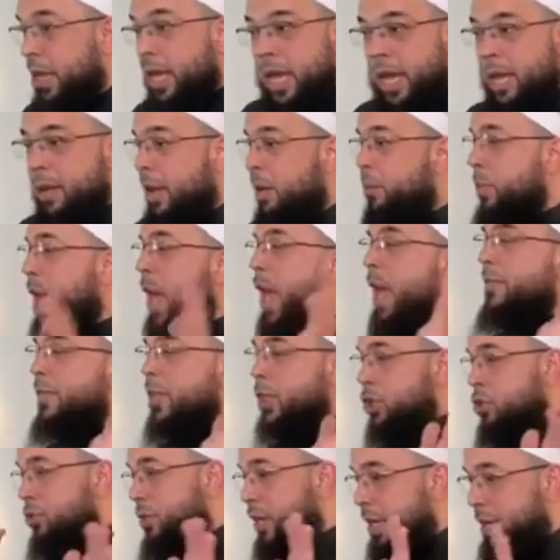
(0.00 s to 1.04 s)
And we have
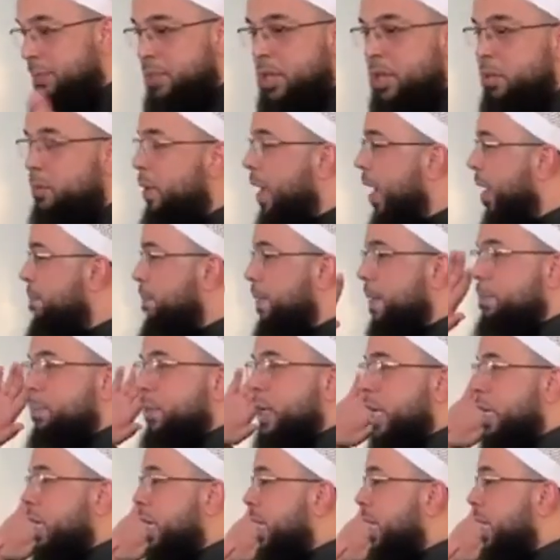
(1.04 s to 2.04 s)
extremes. We have people that